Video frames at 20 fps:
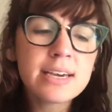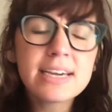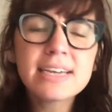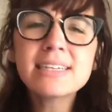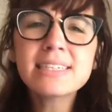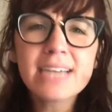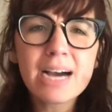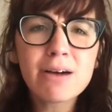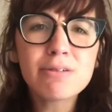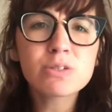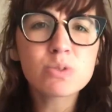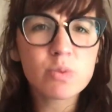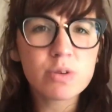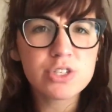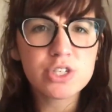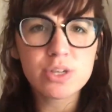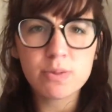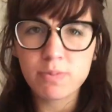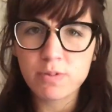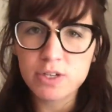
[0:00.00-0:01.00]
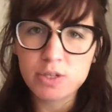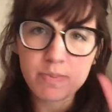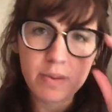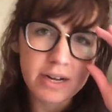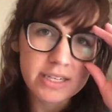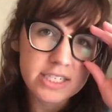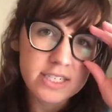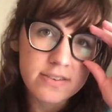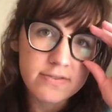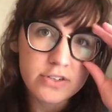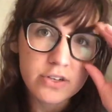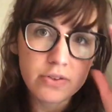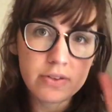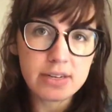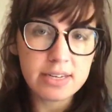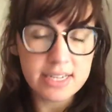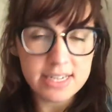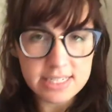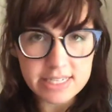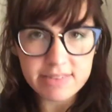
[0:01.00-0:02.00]
and how is worship responsive to
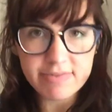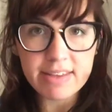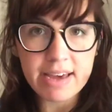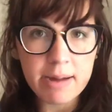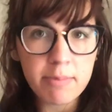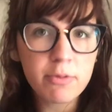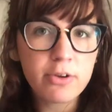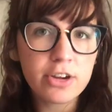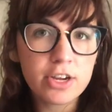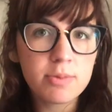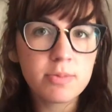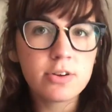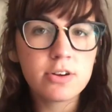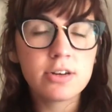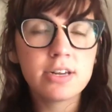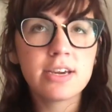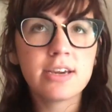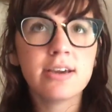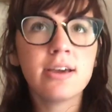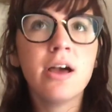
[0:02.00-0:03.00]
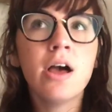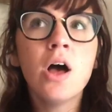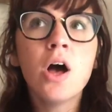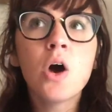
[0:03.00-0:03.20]
the needs of the Emory community